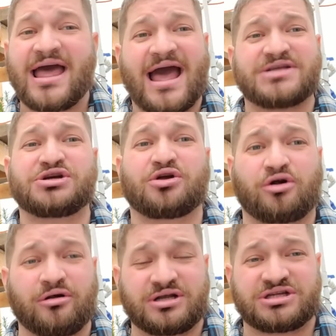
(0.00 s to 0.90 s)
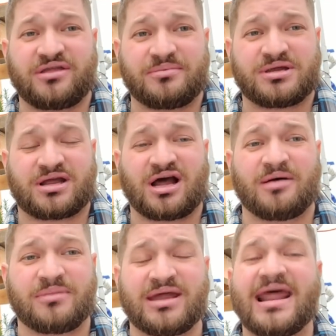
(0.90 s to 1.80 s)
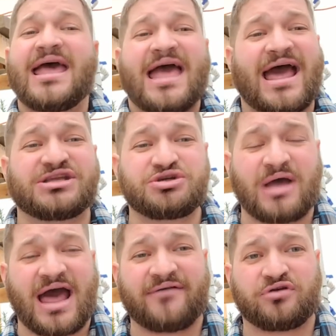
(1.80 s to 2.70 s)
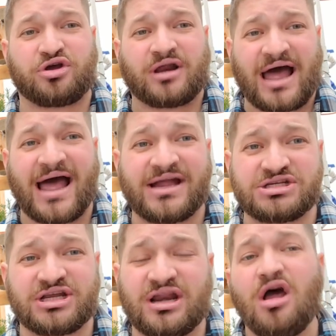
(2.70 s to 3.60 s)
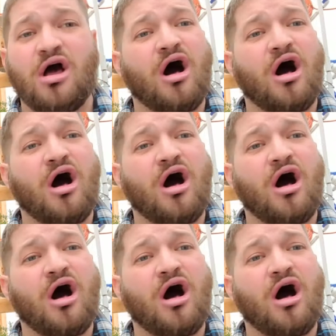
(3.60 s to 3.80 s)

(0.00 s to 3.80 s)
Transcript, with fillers: as you're encouraging them to come in, as you have good hygiene,